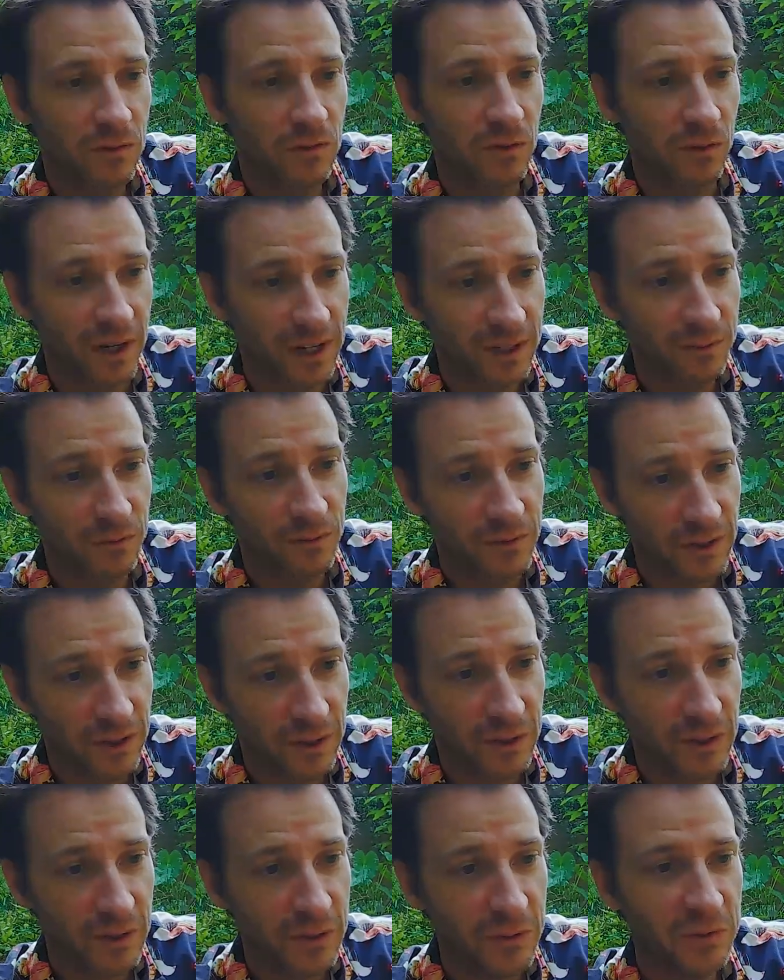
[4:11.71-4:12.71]
Duran
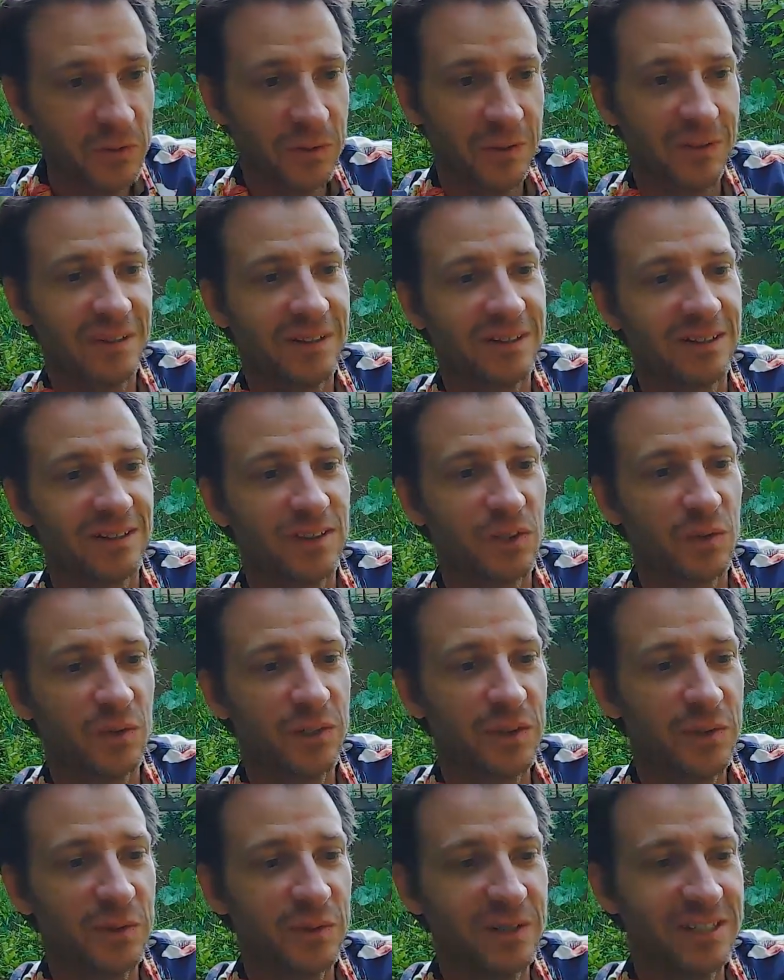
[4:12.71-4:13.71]
Rivero,
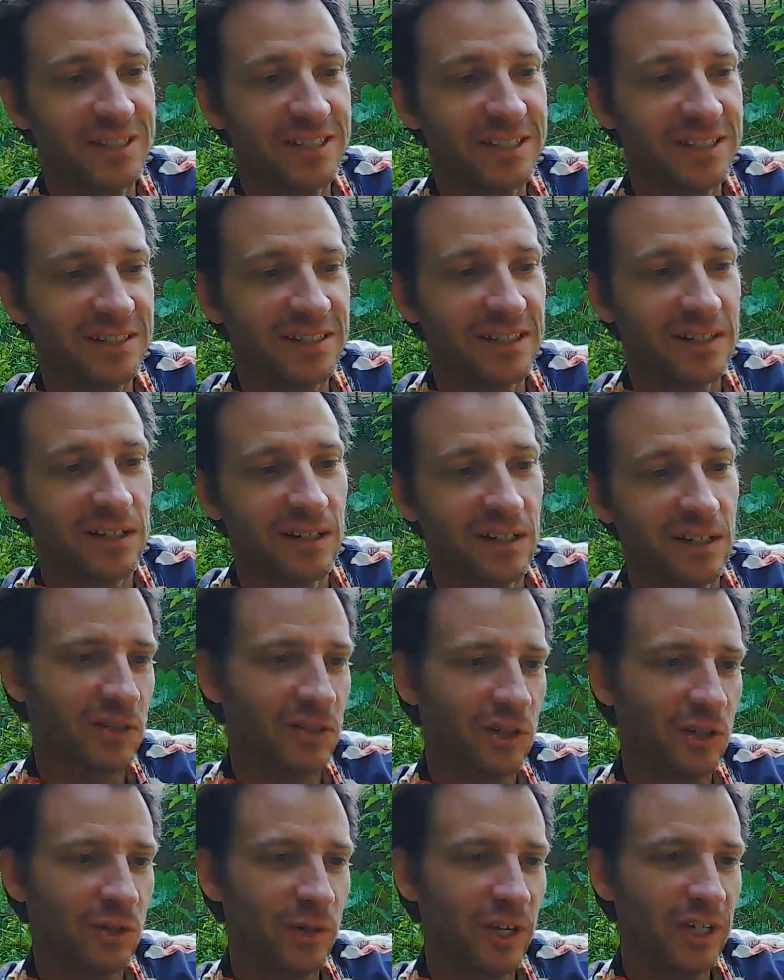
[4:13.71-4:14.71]
2026.
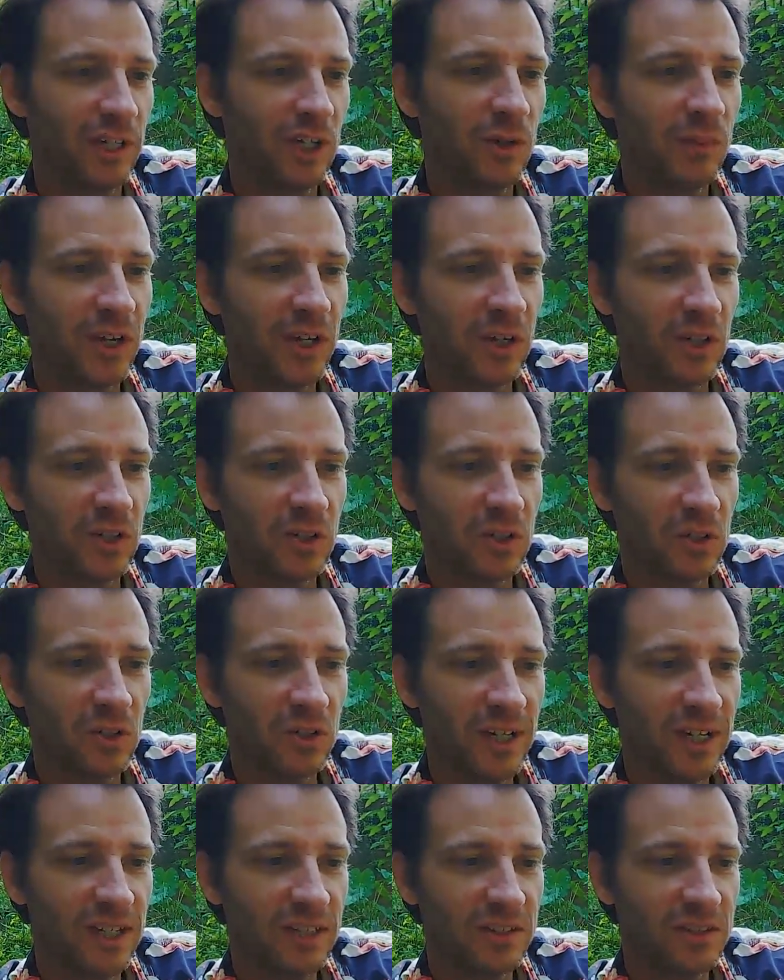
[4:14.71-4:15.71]
Do you incubate your
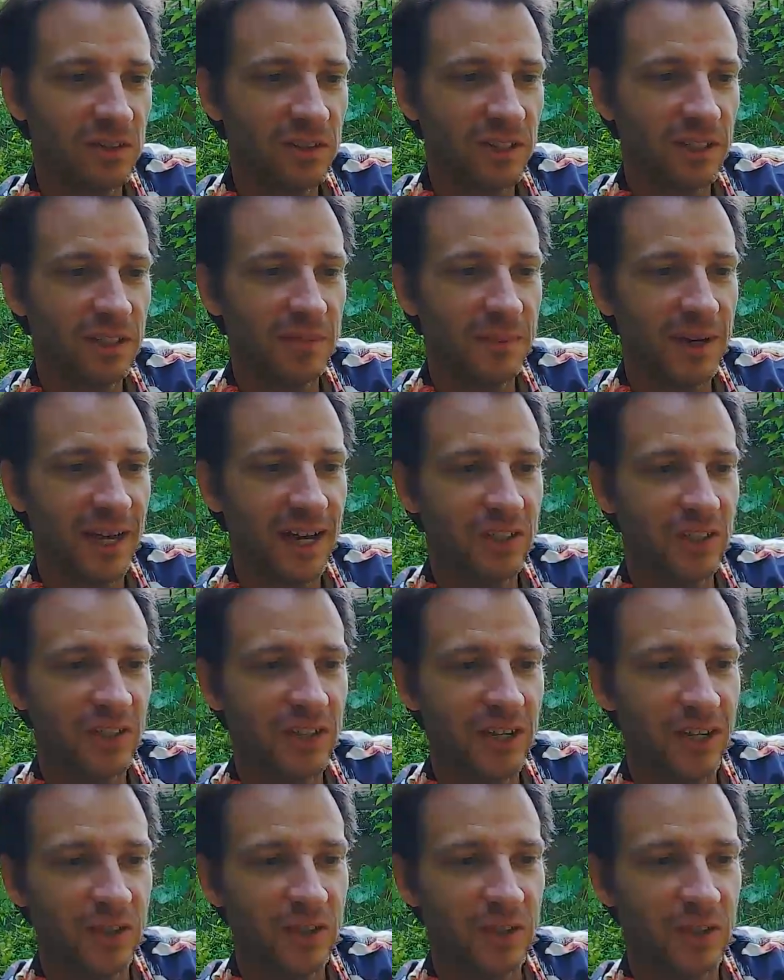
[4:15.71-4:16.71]
turtle eggs or let them hatch
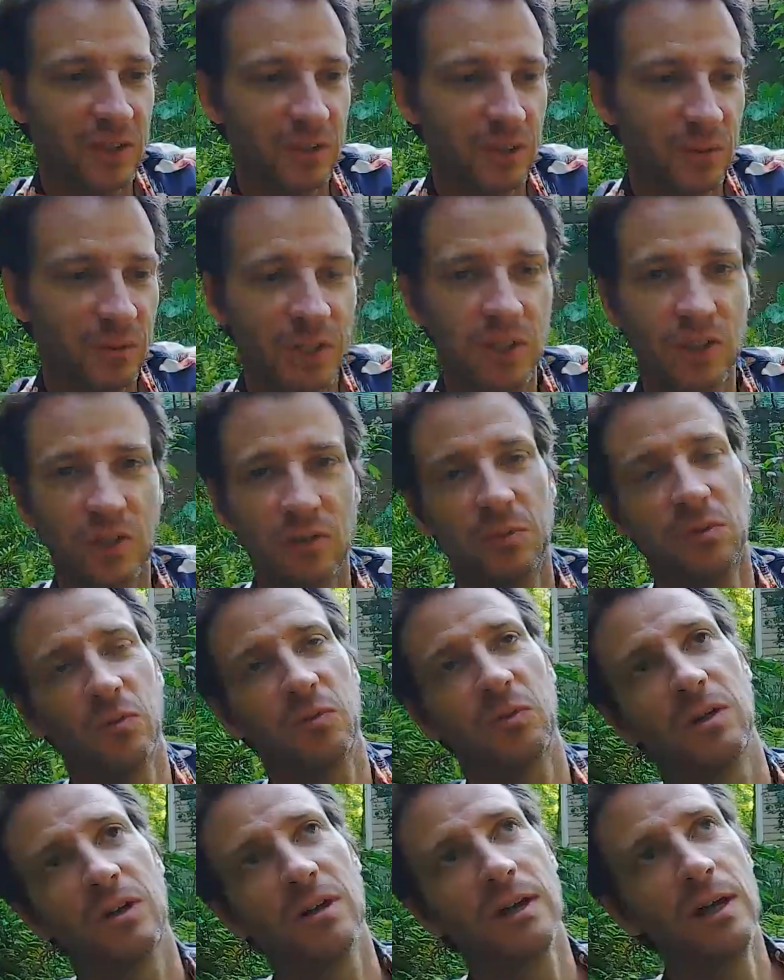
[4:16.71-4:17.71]
naturally? Which do you
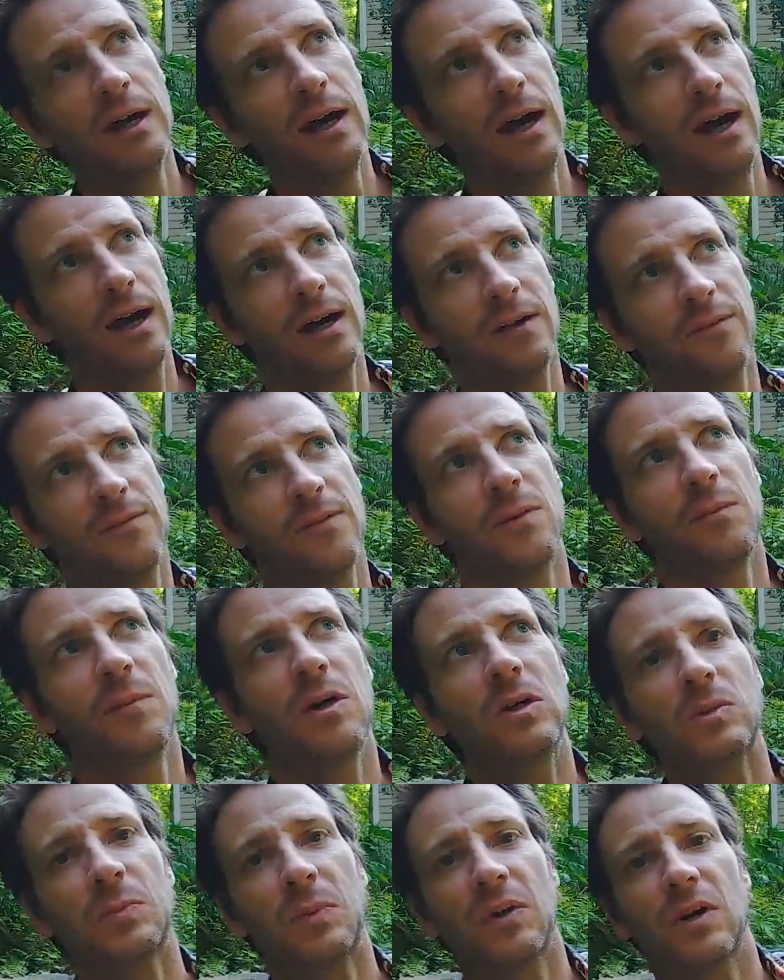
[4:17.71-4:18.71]
prefer? For the
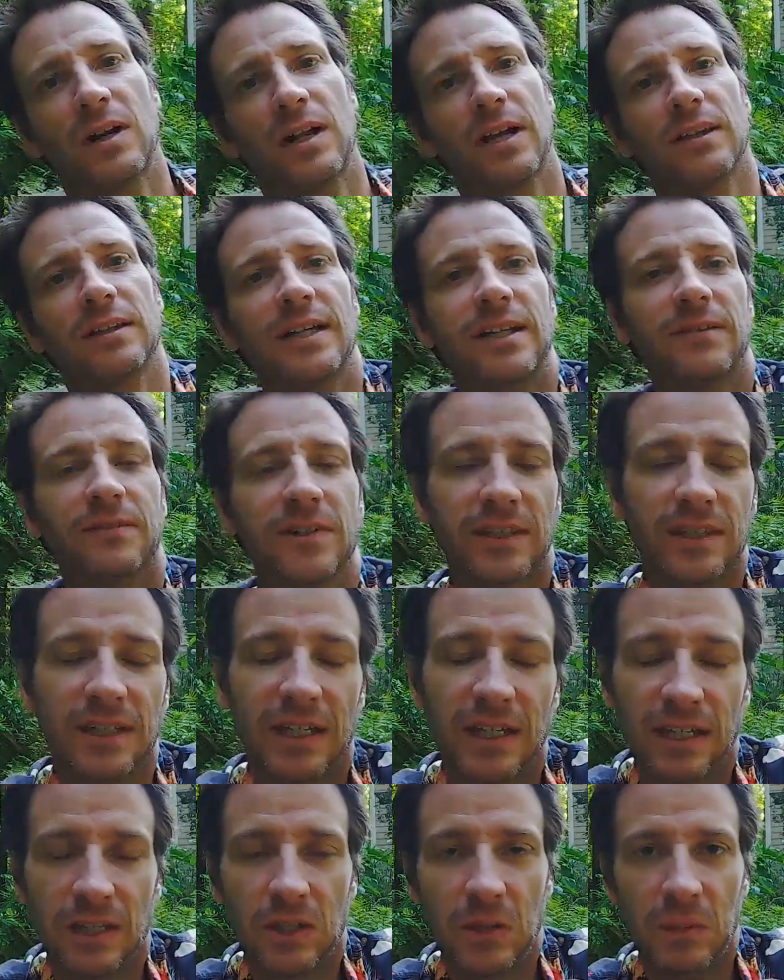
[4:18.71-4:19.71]
most part, I let
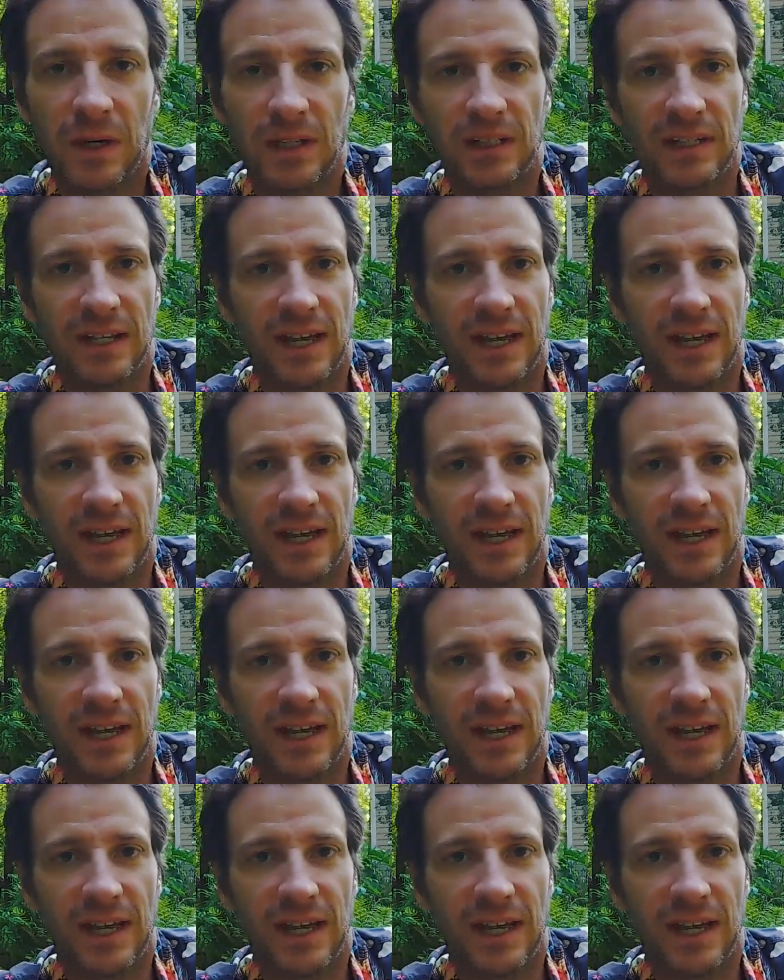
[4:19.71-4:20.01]
everything incubate